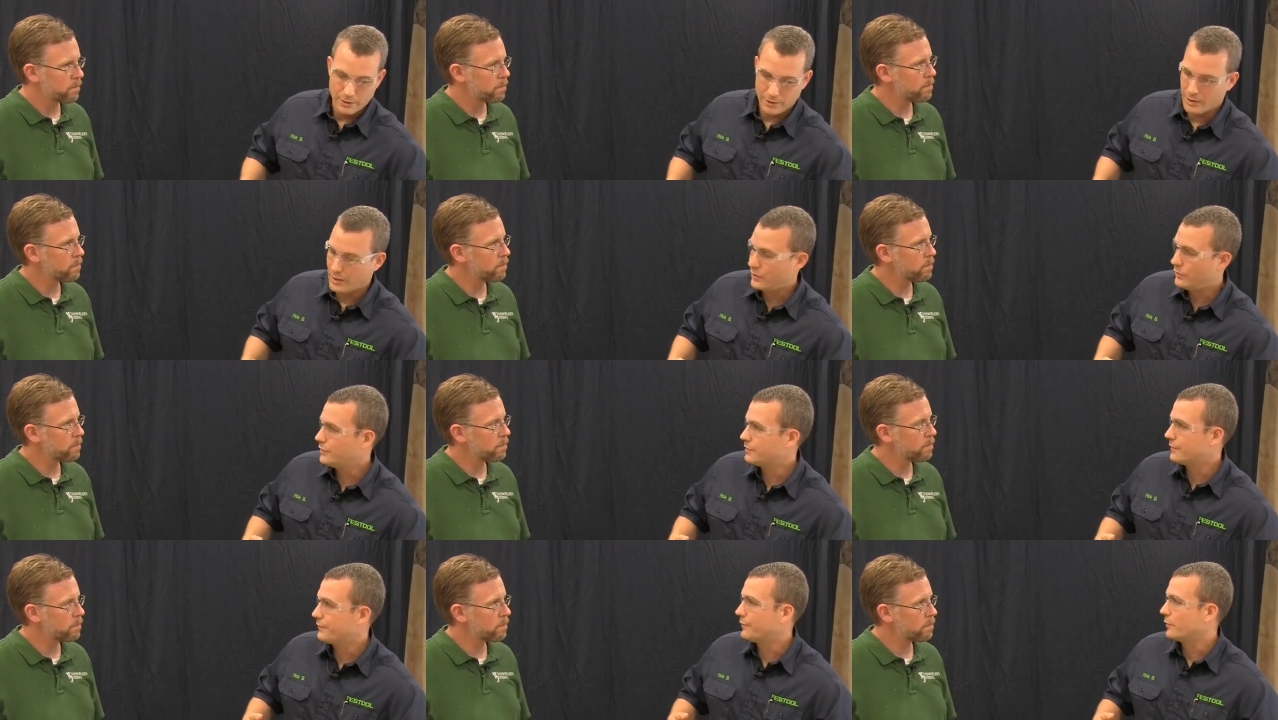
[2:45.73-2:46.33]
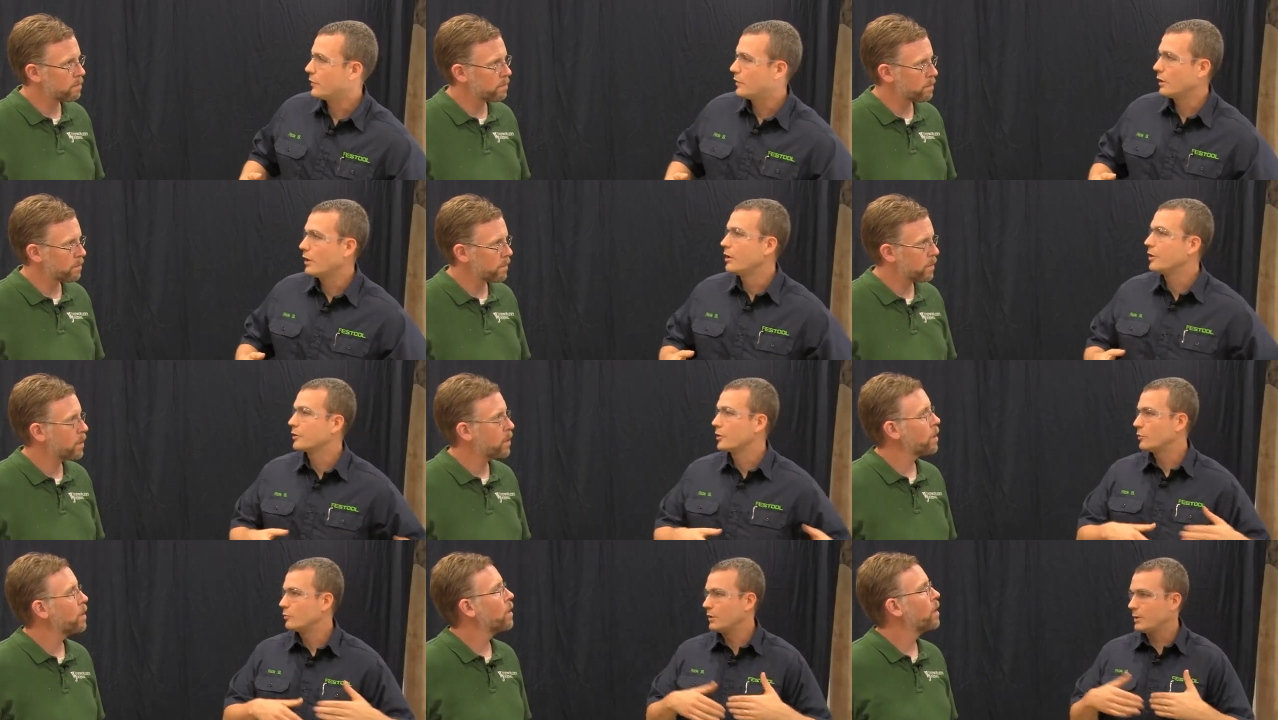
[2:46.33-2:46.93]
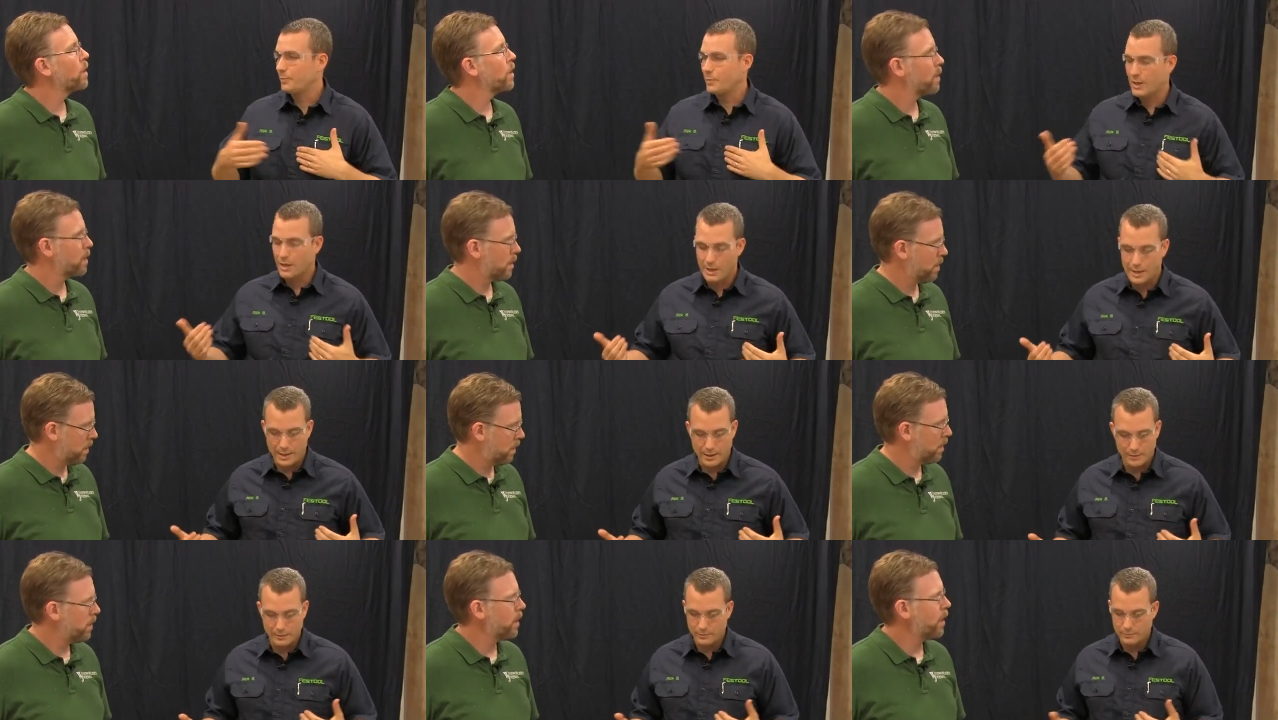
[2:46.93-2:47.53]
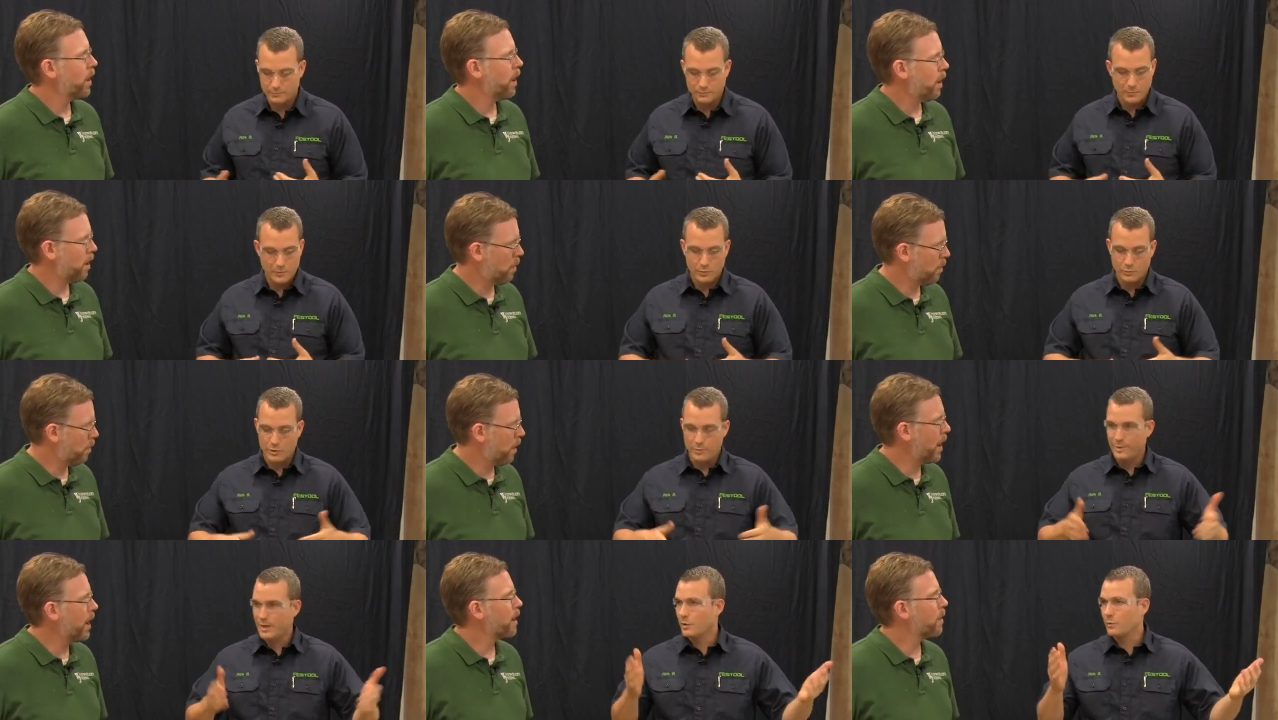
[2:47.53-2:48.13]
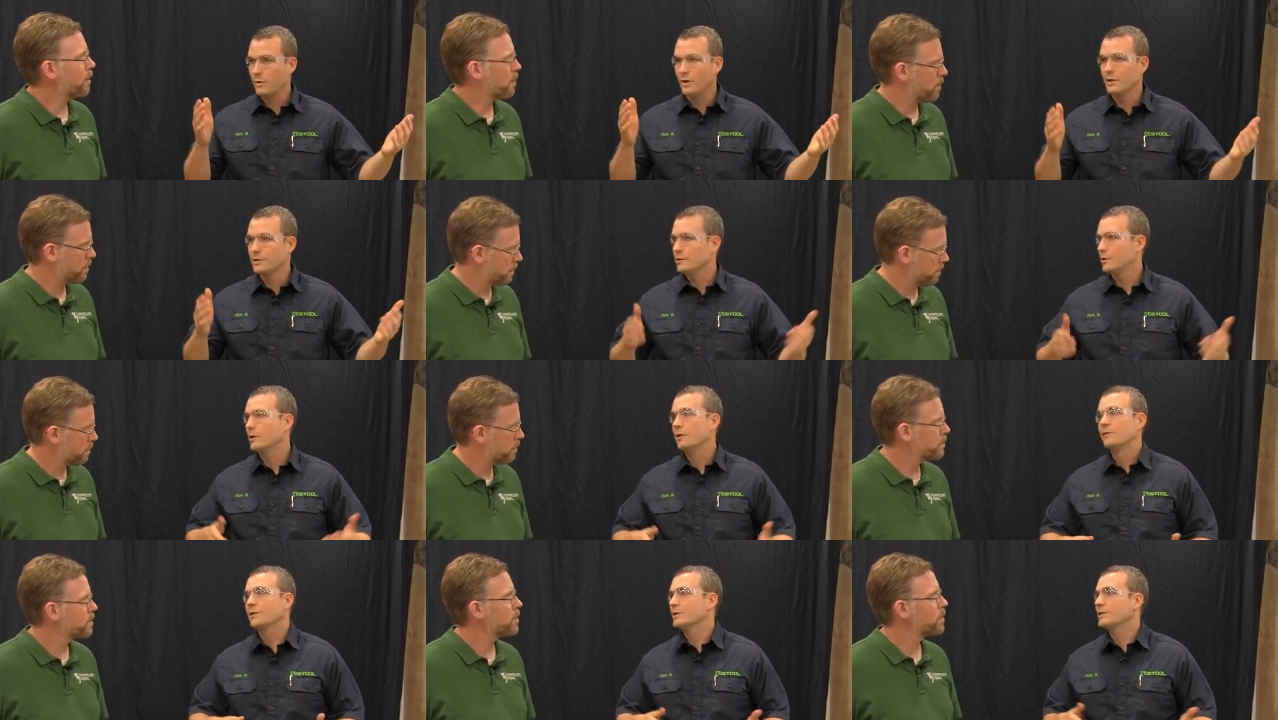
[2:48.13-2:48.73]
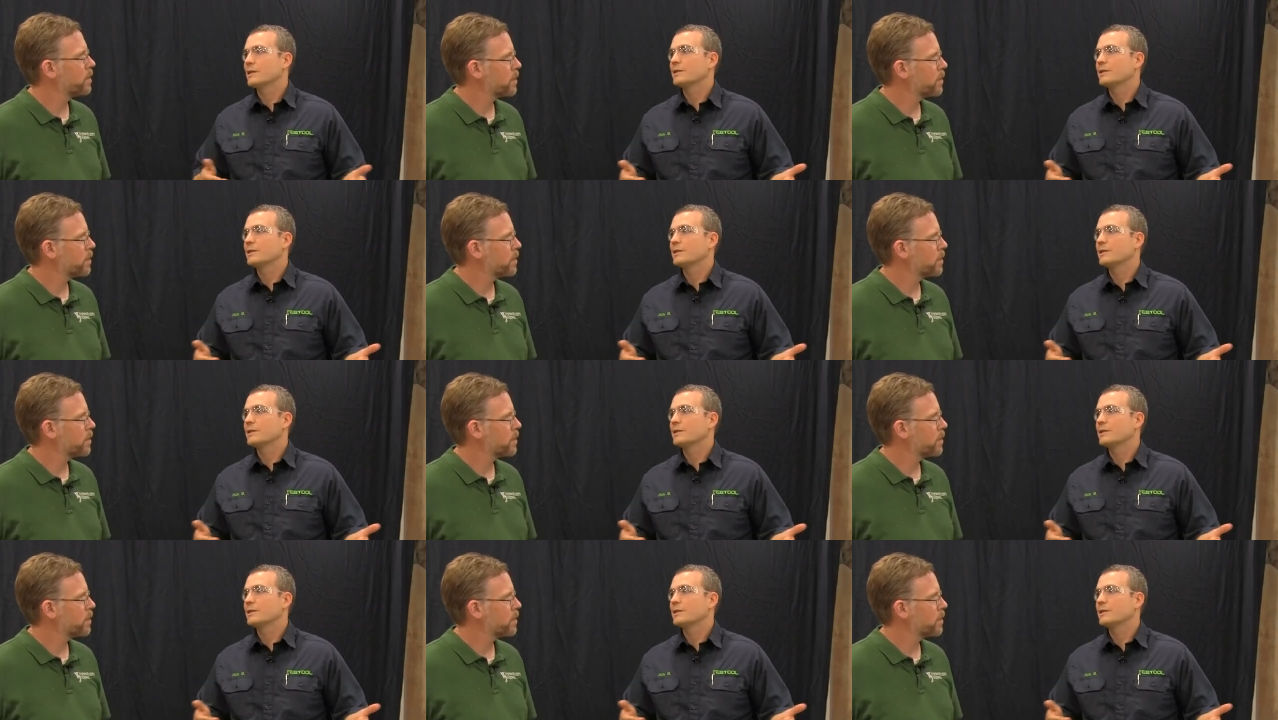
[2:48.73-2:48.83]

Speaker 1: you can use it for a longer rip cut. Oh, we wow. make rails that are over